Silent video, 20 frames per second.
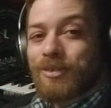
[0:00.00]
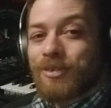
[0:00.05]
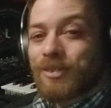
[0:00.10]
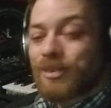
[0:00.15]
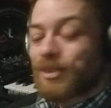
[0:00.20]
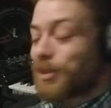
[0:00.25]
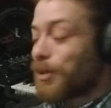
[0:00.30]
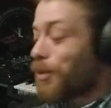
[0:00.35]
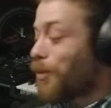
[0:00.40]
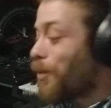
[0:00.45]

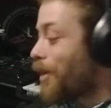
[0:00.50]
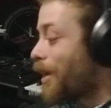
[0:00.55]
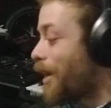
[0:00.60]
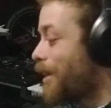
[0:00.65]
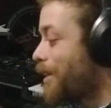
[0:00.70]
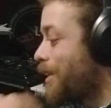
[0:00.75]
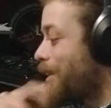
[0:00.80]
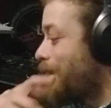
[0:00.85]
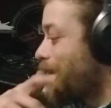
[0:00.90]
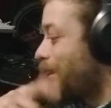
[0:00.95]
So what I
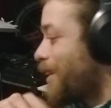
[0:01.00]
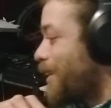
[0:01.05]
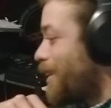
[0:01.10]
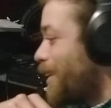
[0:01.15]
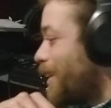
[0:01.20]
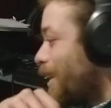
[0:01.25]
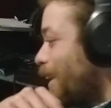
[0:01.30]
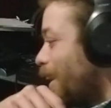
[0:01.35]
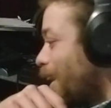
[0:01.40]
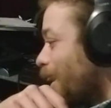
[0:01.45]
did,
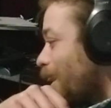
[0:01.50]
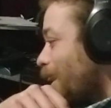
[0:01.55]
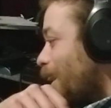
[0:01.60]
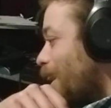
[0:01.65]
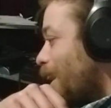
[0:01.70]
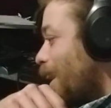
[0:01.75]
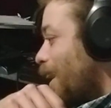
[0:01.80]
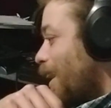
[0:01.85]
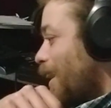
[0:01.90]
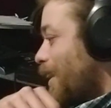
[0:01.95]

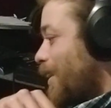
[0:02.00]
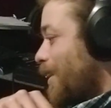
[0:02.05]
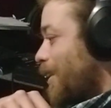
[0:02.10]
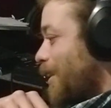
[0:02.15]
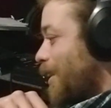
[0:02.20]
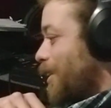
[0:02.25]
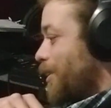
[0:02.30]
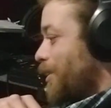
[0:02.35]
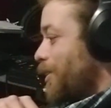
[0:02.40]
I